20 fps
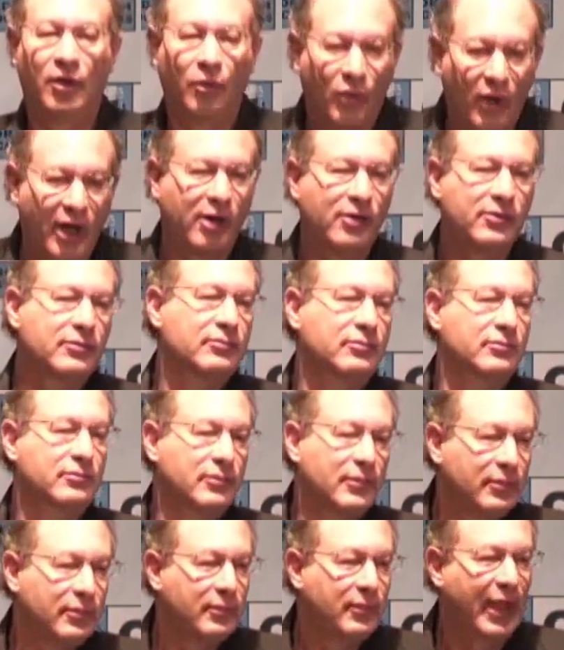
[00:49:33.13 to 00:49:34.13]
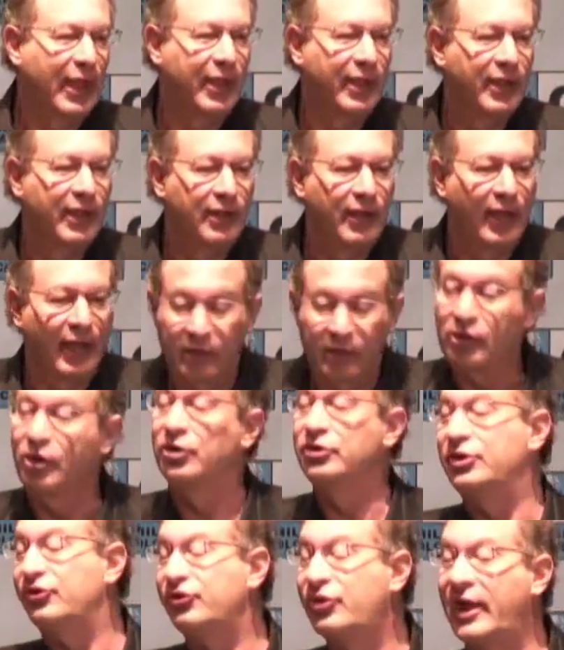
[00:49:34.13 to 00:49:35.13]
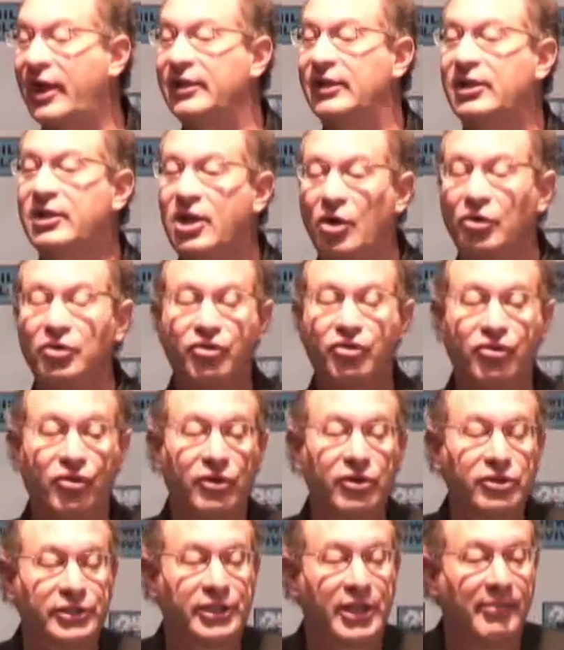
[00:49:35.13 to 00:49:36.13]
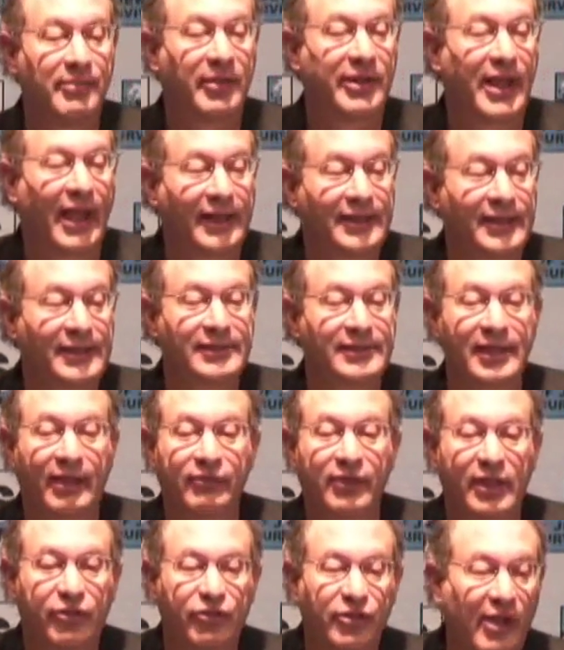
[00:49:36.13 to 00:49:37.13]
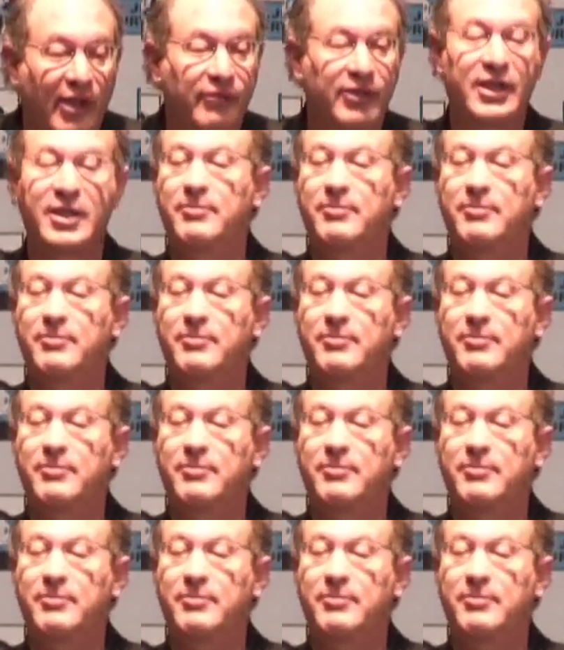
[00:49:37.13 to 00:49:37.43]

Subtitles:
Well, Hitler decided to go to Jerusalem in 1977.